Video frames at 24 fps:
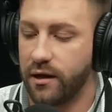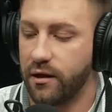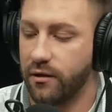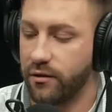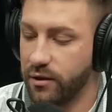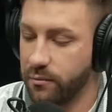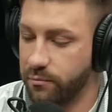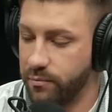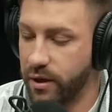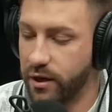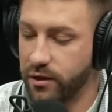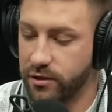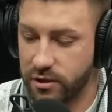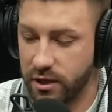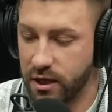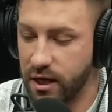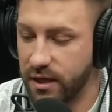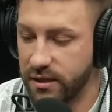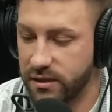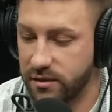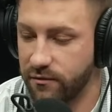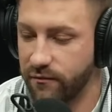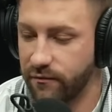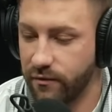I think Ben
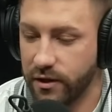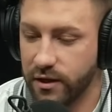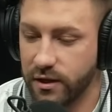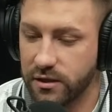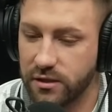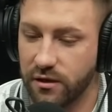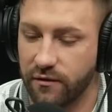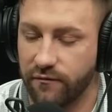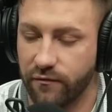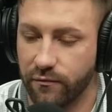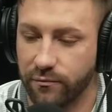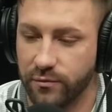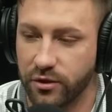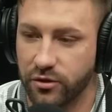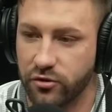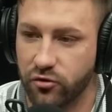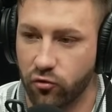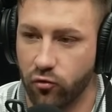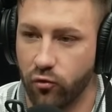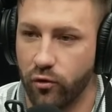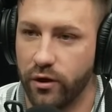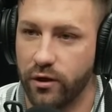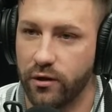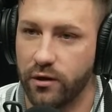Johnson, like I said, from
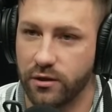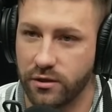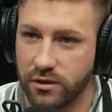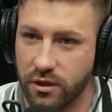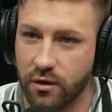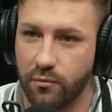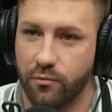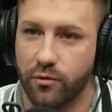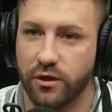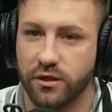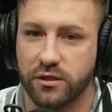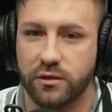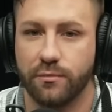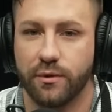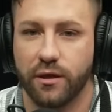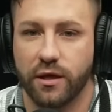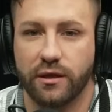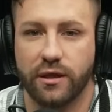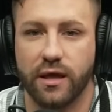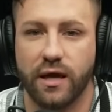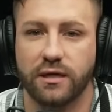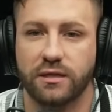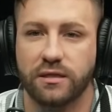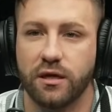Detroit, is going to bring something
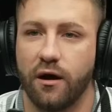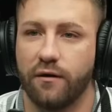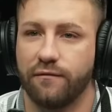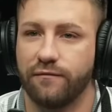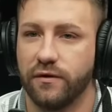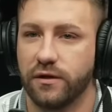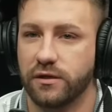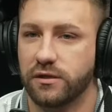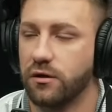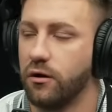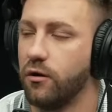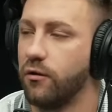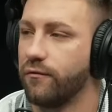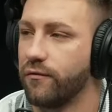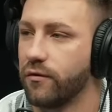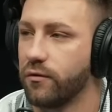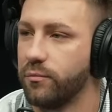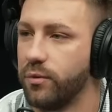like that toughness over.